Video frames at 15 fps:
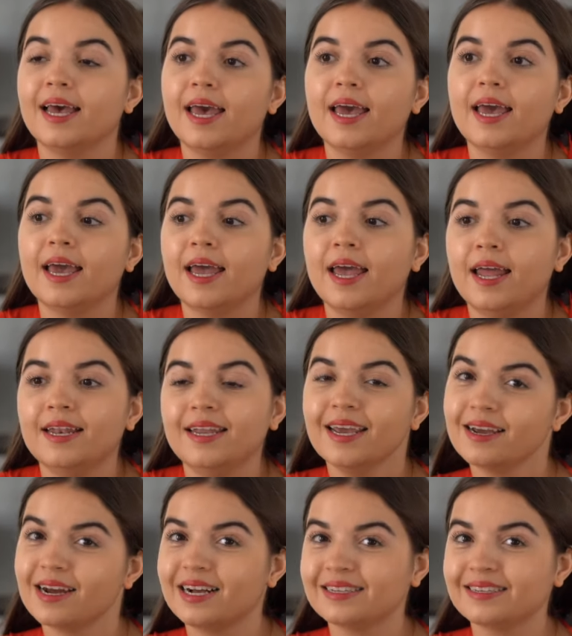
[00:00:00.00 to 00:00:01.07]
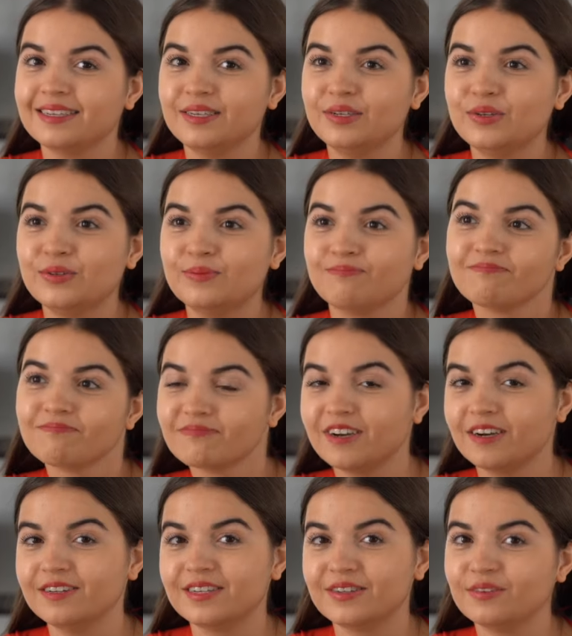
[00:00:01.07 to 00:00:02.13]
and yeah, I'll see you
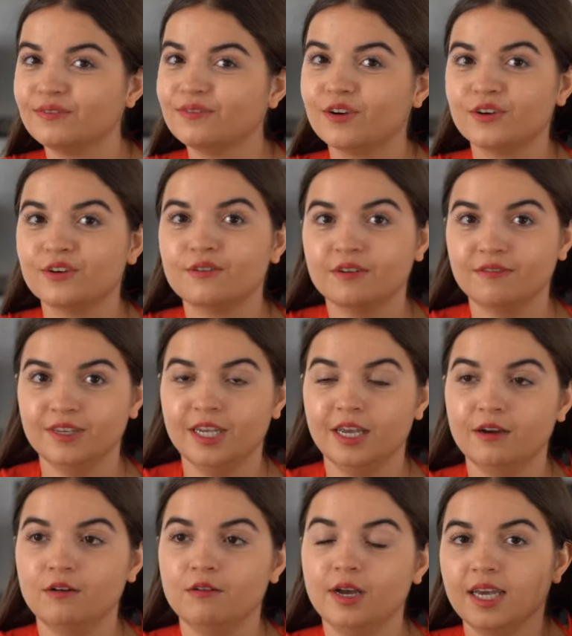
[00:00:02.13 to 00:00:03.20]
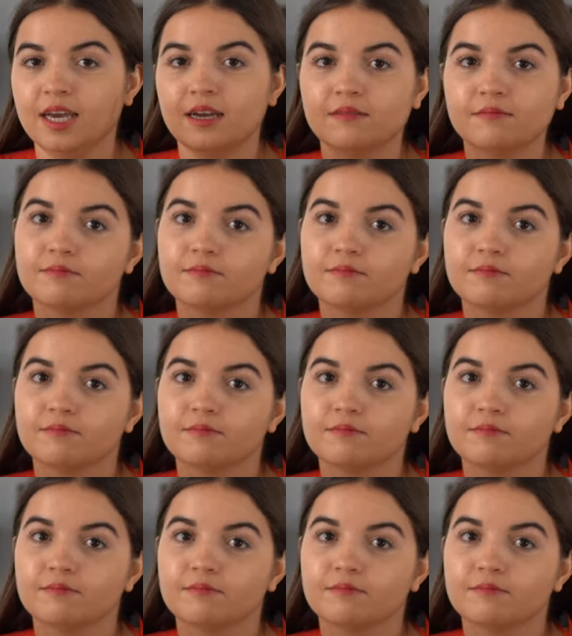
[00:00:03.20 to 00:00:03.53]
very soon for another video. Yeah,